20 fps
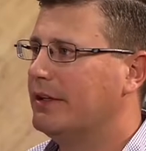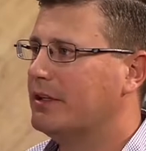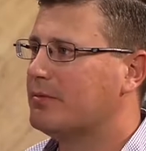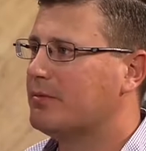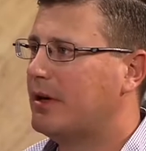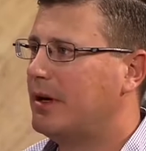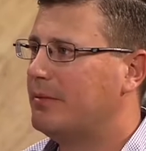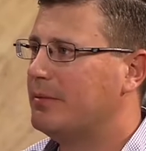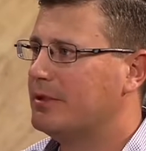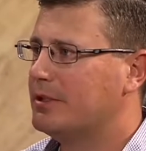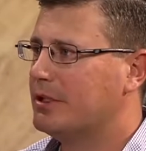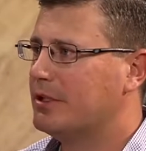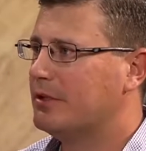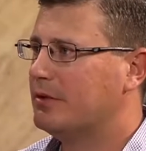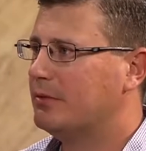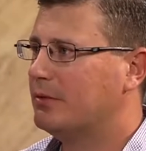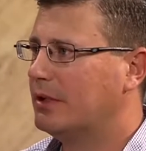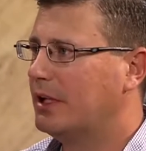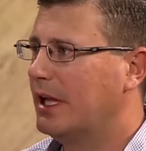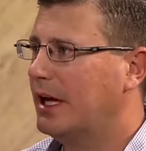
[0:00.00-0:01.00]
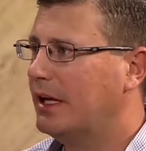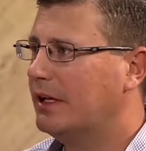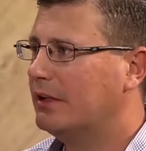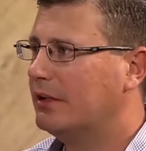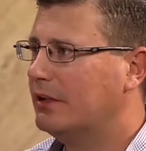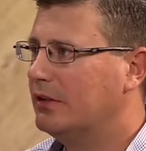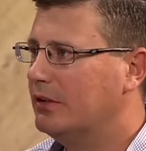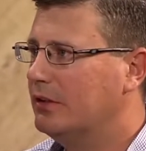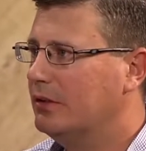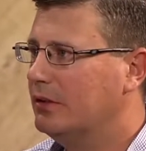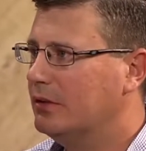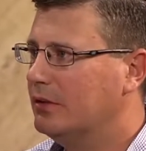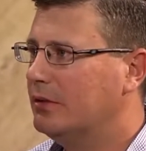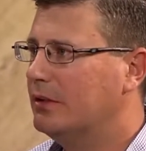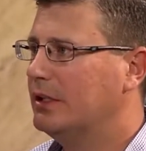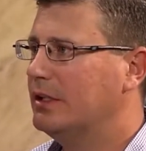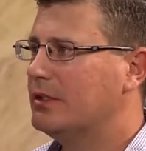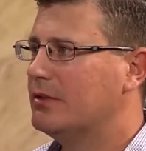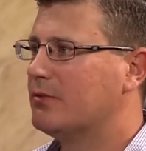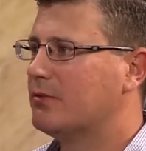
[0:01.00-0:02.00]
this proposition would likely
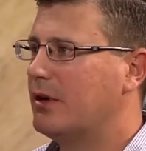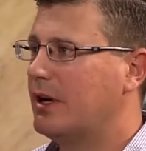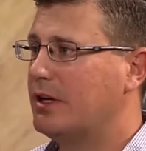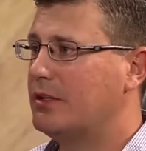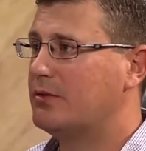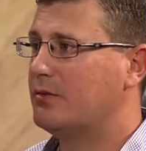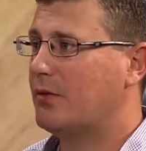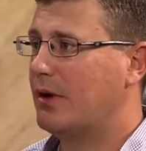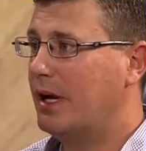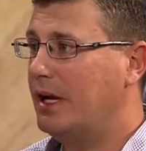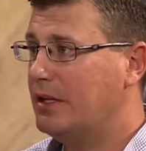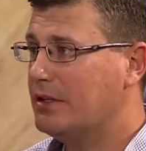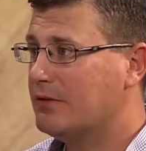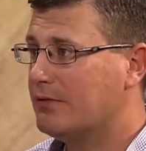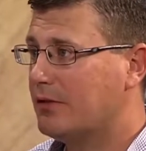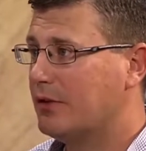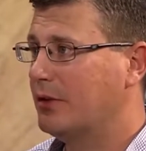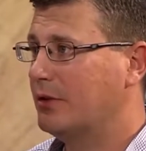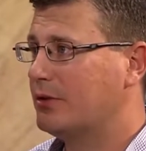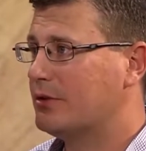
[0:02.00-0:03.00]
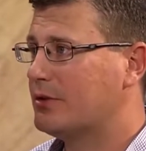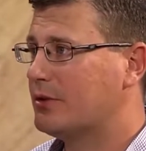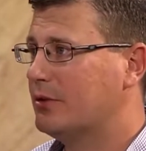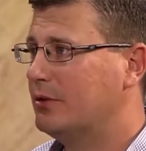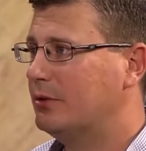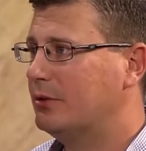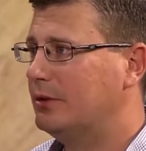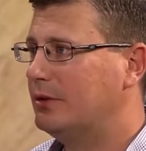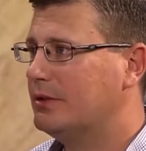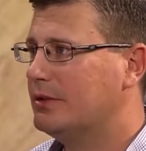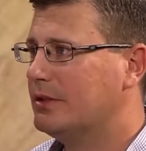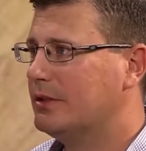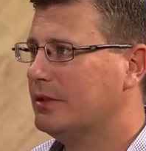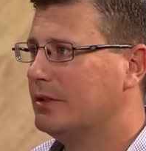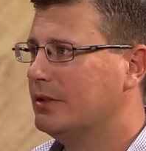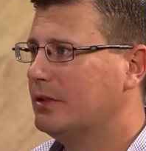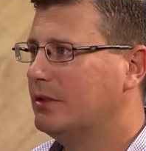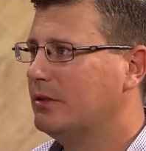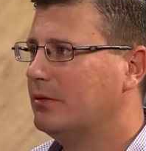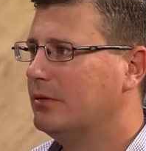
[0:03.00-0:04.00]
do is raise rates for those schools,
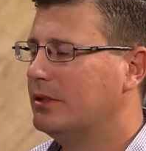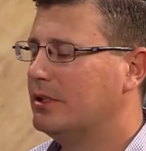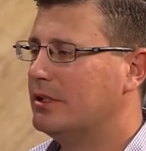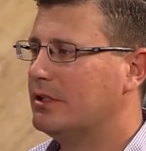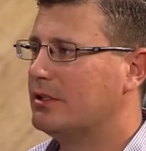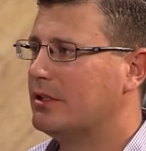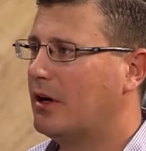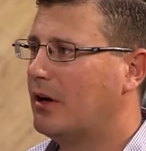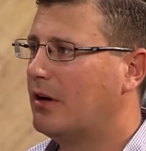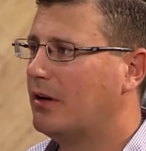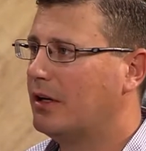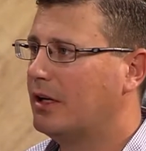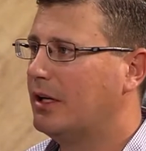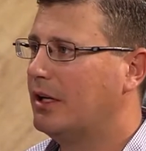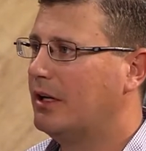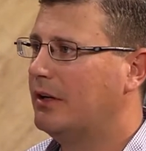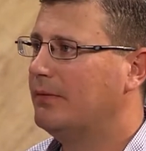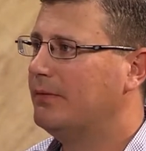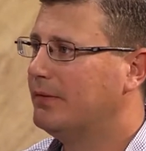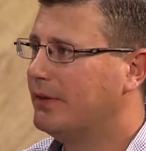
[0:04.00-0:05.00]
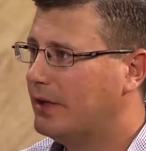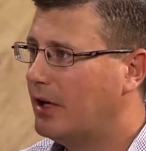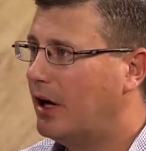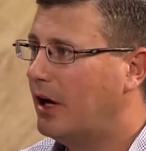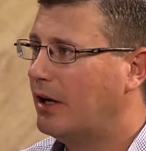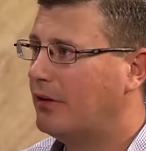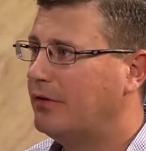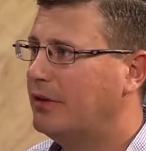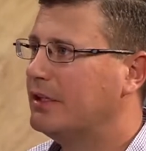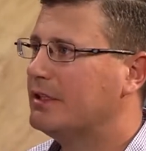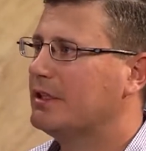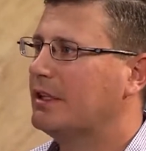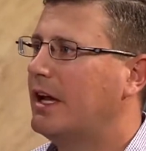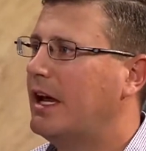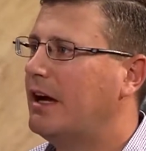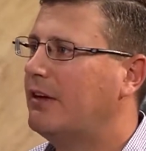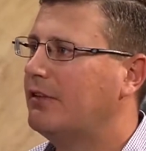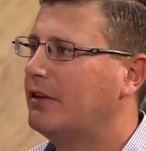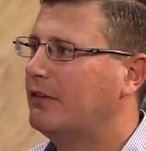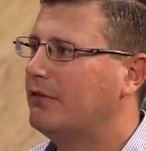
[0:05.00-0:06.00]
which is already obviously
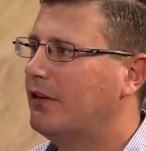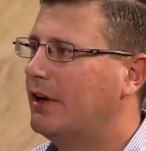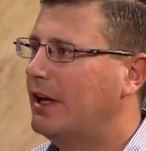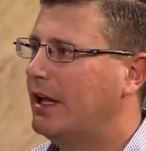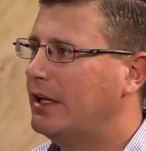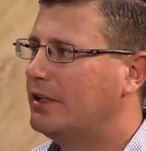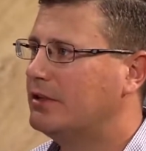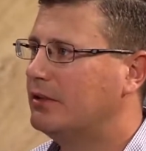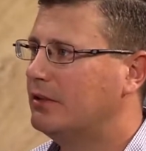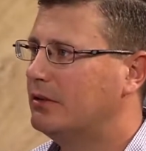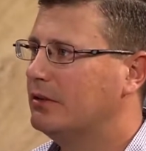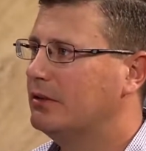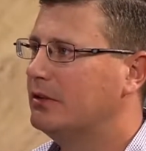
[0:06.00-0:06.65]
having financial